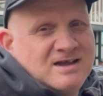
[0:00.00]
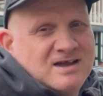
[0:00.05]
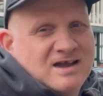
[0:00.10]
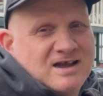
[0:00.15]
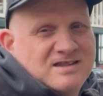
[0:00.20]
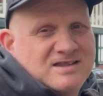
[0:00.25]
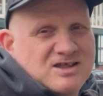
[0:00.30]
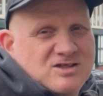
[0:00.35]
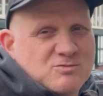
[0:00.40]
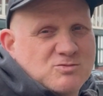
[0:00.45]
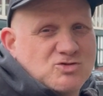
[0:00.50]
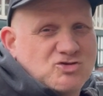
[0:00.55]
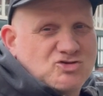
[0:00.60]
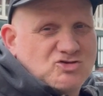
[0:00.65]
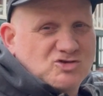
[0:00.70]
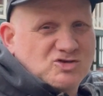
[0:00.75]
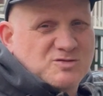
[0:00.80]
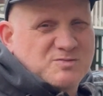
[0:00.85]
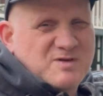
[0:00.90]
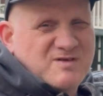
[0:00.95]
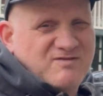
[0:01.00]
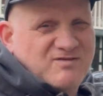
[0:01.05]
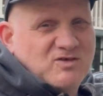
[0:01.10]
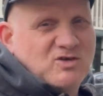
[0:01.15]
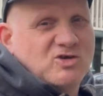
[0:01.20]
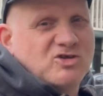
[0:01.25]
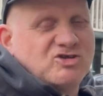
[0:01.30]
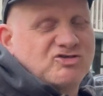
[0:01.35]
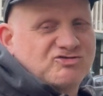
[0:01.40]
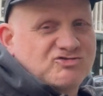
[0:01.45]
And this was just
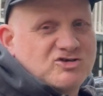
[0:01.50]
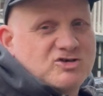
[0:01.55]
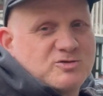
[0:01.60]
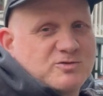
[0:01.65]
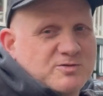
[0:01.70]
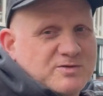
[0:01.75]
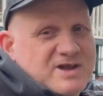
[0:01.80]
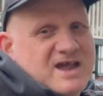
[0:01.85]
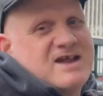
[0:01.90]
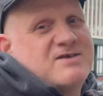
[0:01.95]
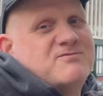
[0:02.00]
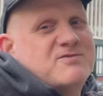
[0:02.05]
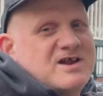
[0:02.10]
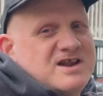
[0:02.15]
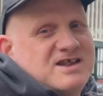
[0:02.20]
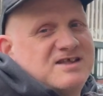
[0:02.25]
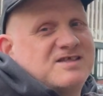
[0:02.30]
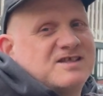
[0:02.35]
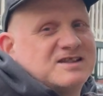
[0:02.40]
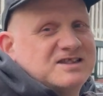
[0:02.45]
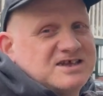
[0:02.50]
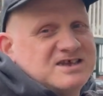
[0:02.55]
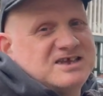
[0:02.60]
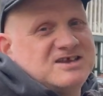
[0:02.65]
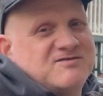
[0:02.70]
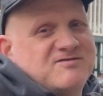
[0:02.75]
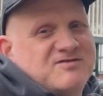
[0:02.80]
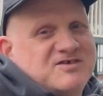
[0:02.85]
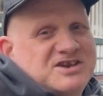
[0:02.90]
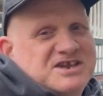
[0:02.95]
before the troops were getting ready to
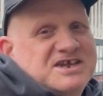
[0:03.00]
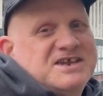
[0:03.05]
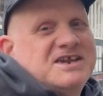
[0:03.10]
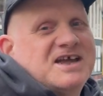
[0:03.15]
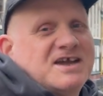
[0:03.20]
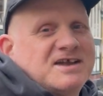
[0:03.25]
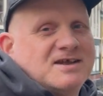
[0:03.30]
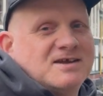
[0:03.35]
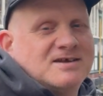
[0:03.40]
leave for D-Day.